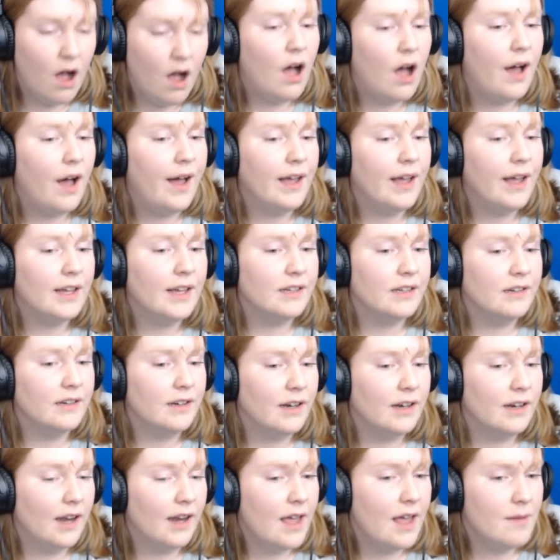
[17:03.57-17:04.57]
I can
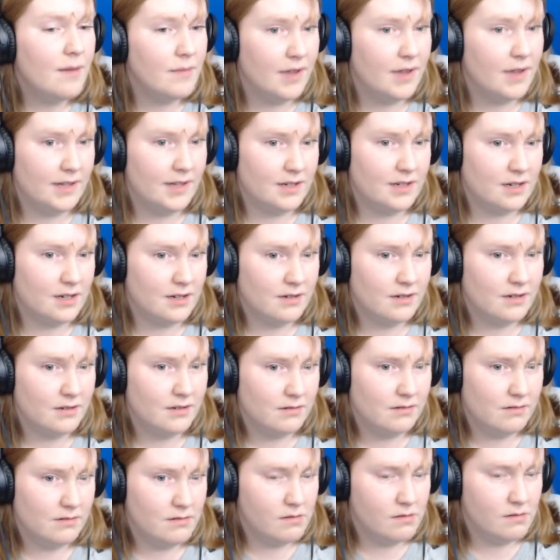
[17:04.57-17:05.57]
climb it.
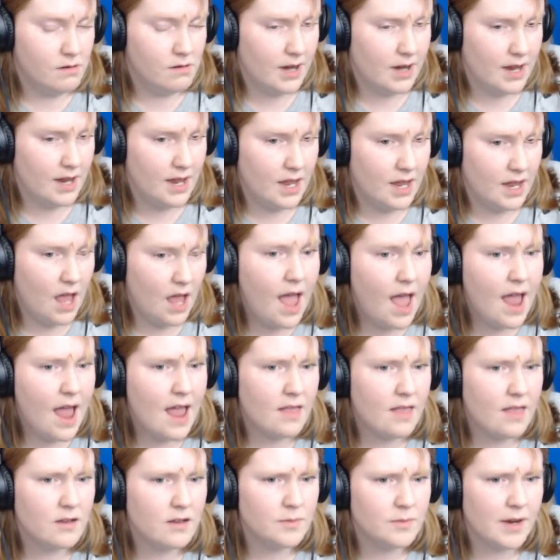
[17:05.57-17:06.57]
Okay.
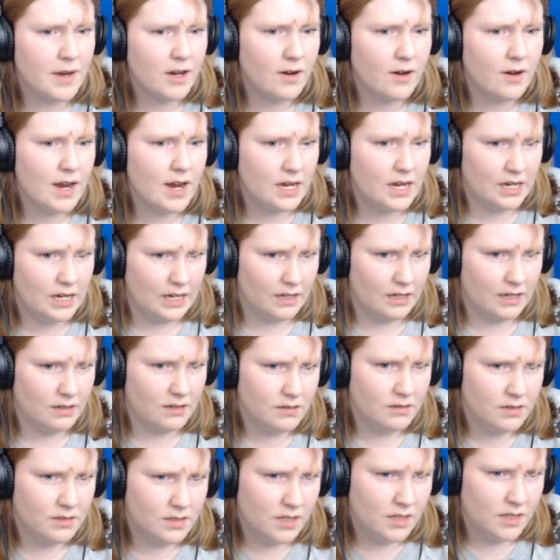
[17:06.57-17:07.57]
Hey, there's my cranky.
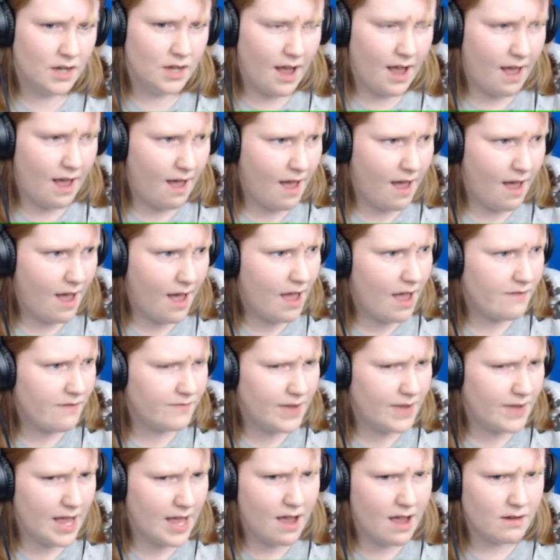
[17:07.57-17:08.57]
I
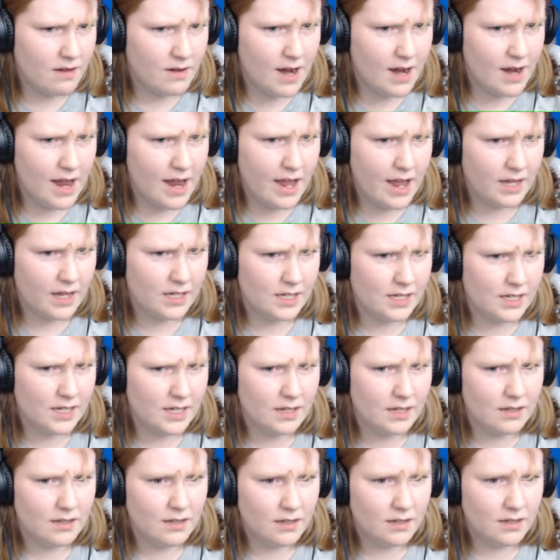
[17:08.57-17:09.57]
found
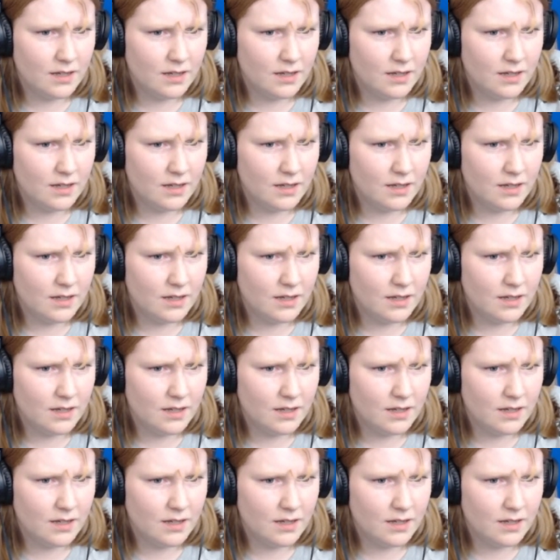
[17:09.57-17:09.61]
cranky.